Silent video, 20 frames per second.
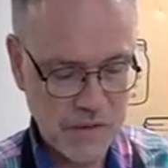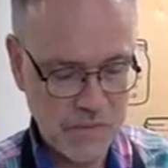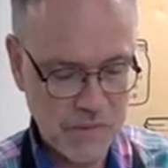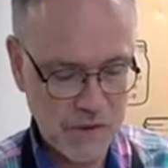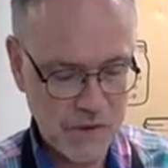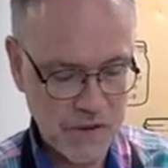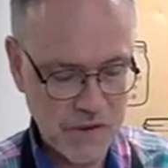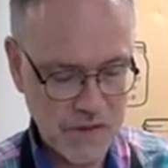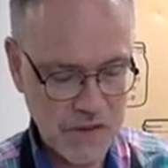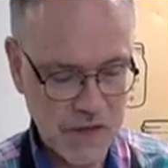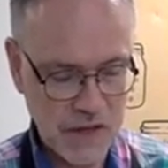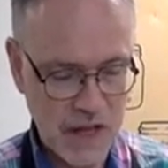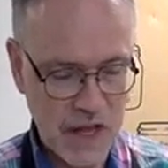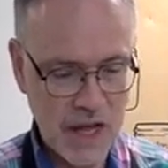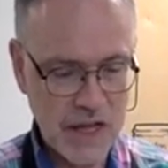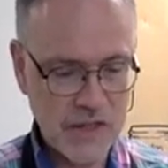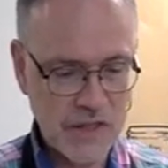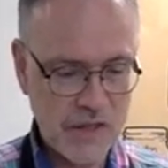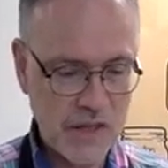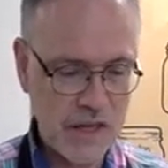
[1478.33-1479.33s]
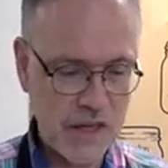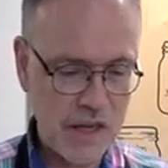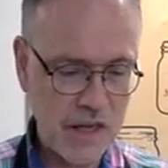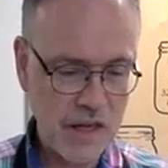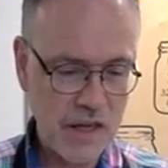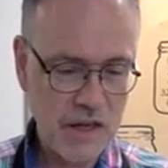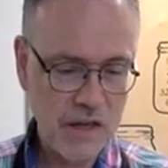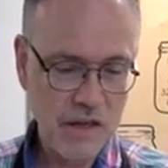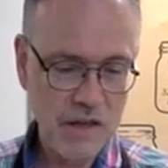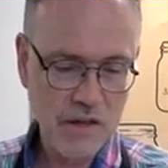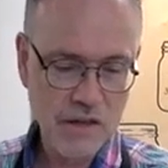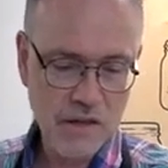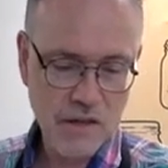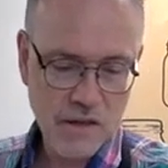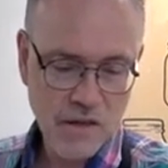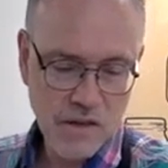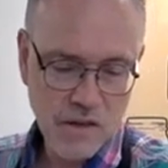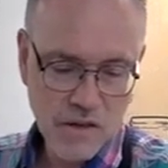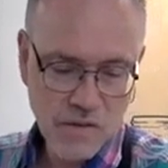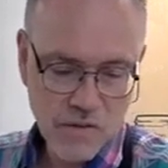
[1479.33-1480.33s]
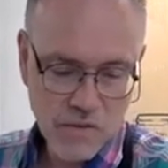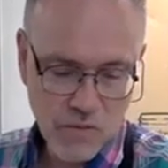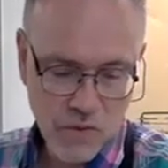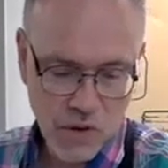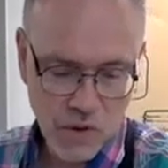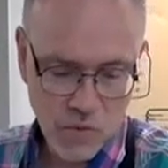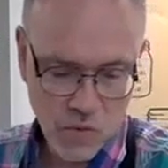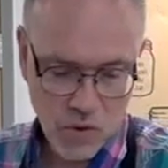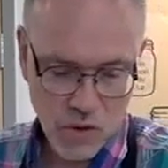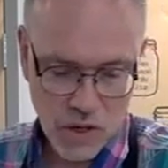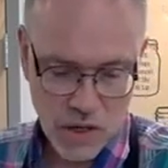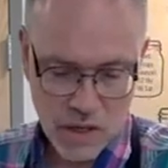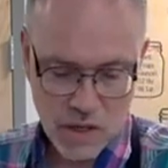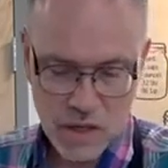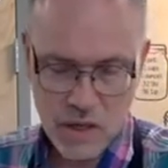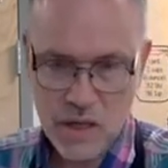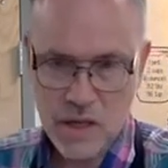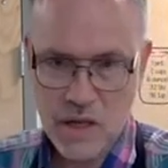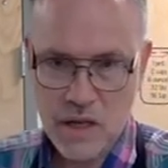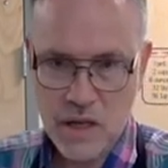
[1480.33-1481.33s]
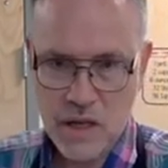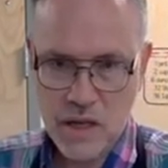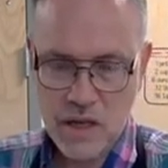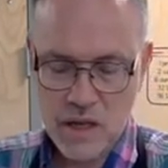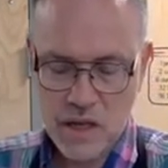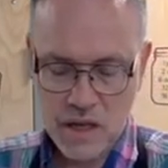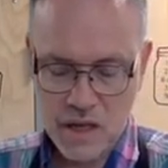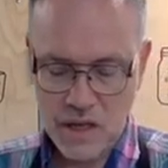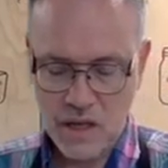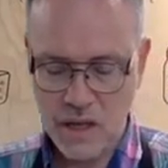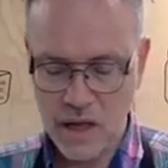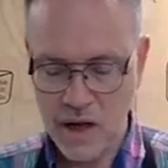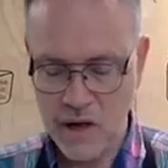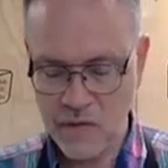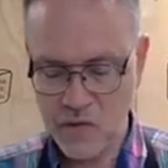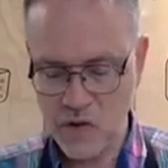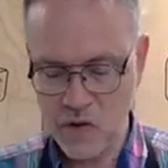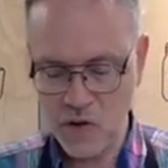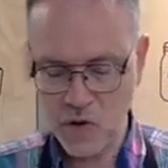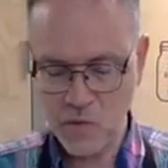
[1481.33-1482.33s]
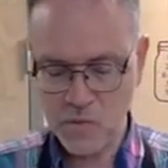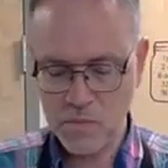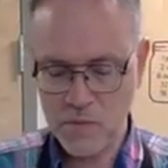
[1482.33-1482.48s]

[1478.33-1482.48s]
Because the last thing we want, after